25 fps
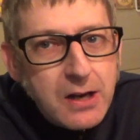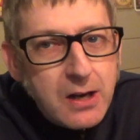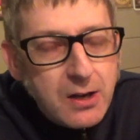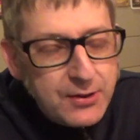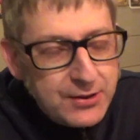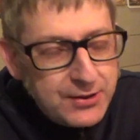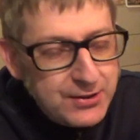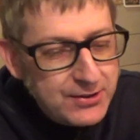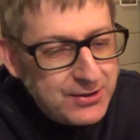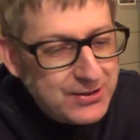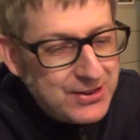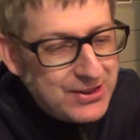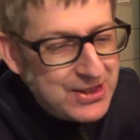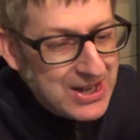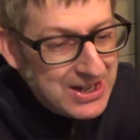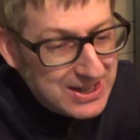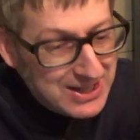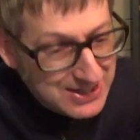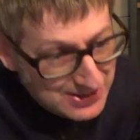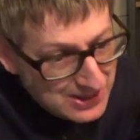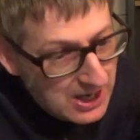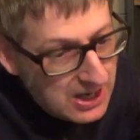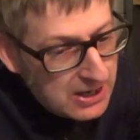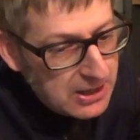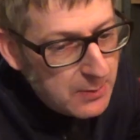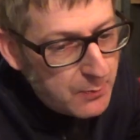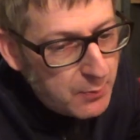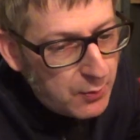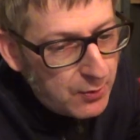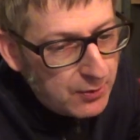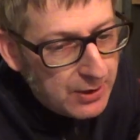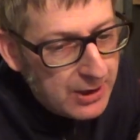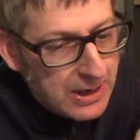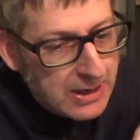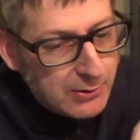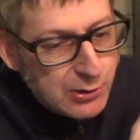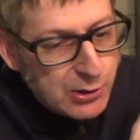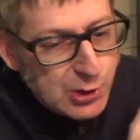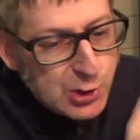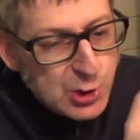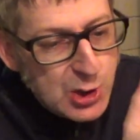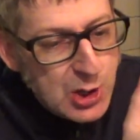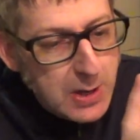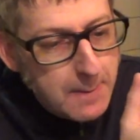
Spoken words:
I think is how you pronounce